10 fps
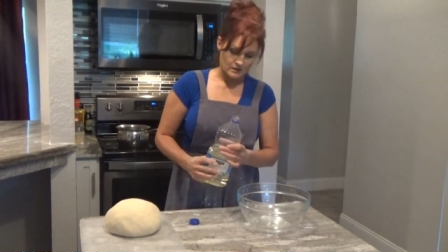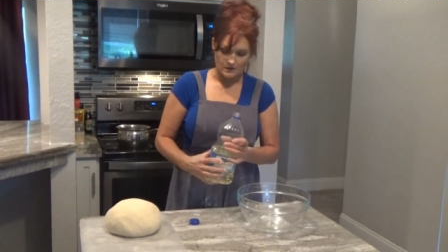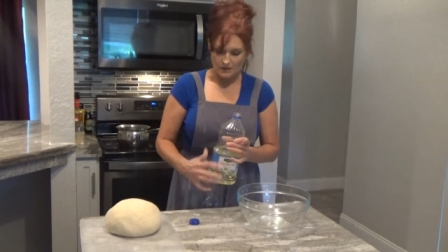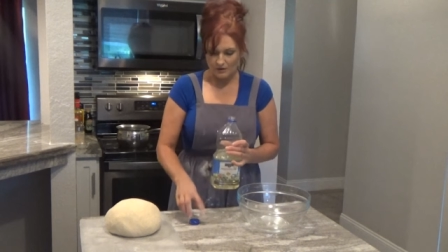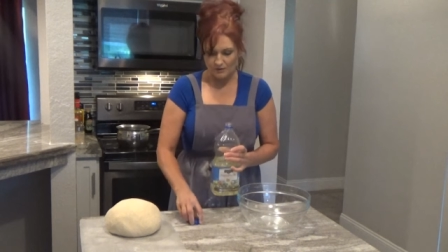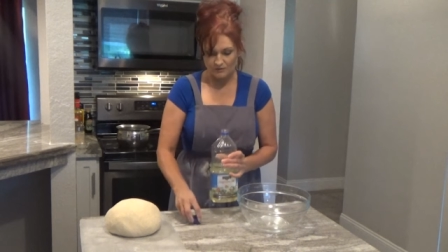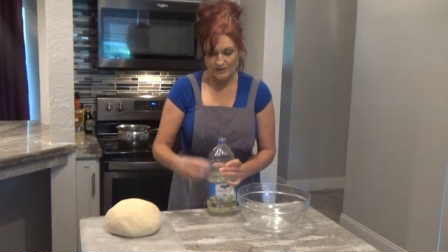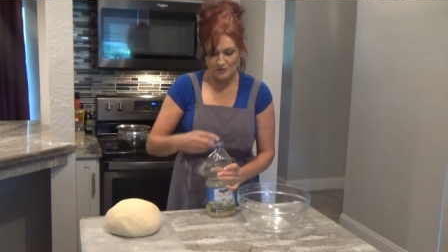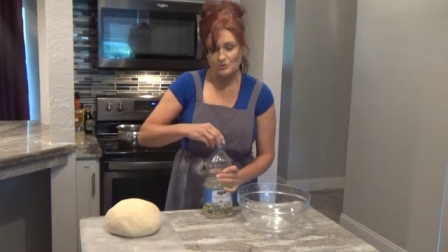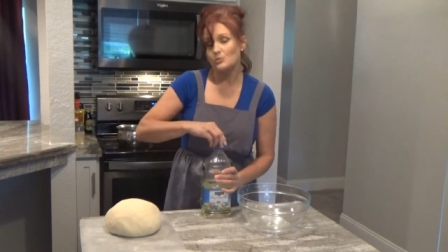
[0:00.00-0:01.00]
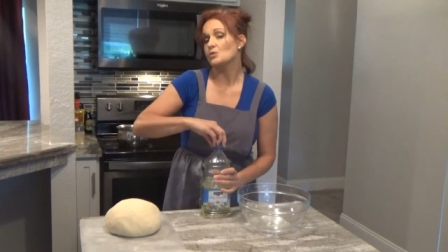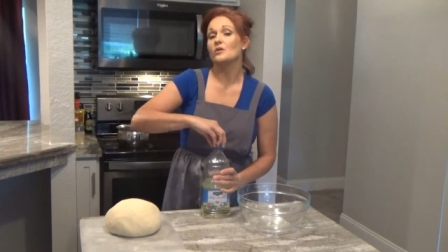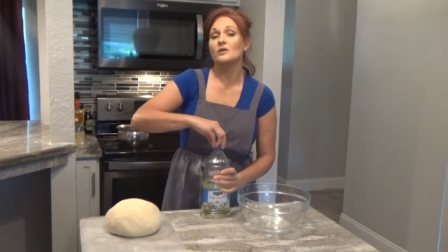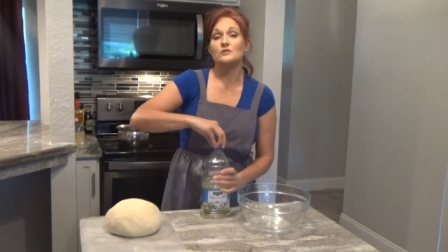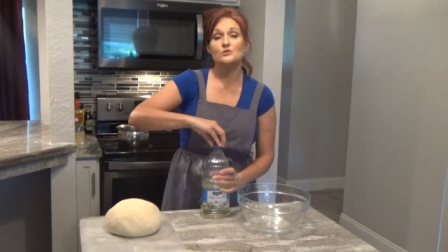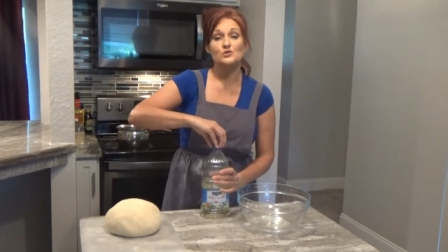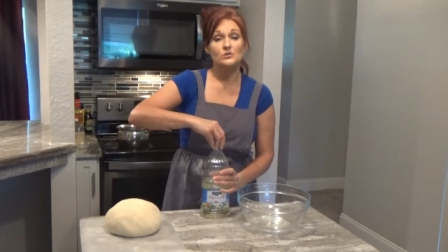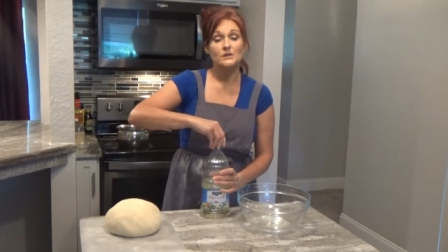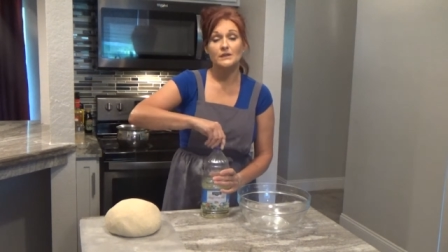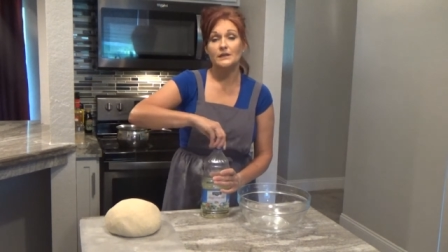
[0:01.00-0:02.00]
of vegetable oil,
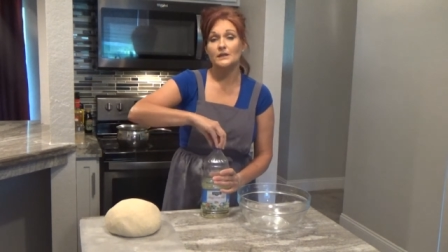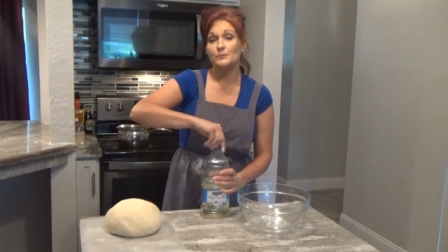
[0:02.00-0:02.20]
shortening,